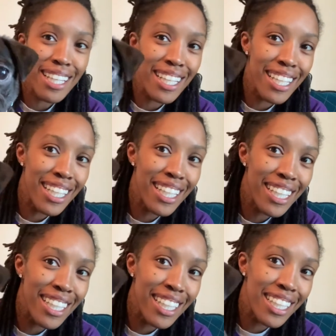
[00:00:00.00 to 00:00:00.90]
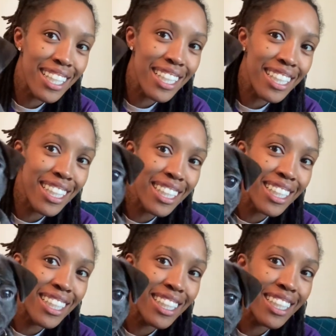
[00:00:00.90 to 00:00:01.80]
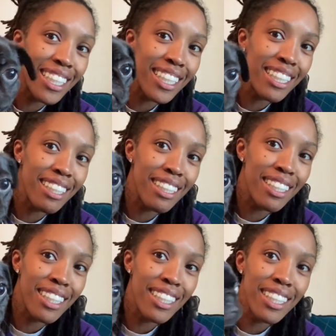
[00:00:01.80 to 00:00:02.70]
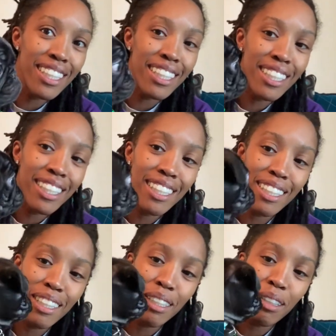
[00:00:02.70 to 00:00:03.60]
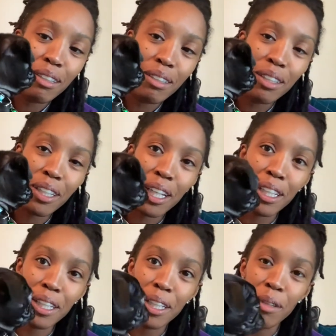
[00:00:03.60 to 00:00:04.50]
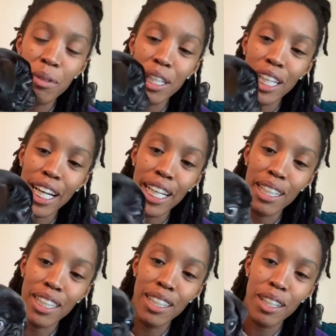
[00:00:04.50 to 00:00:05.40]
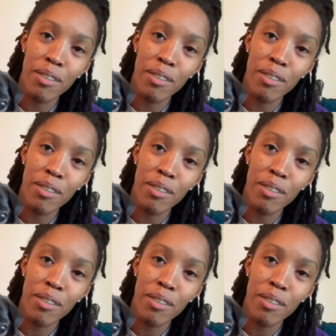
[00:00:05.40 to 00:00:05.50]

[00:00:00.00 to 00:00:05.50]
The person shown says nothing.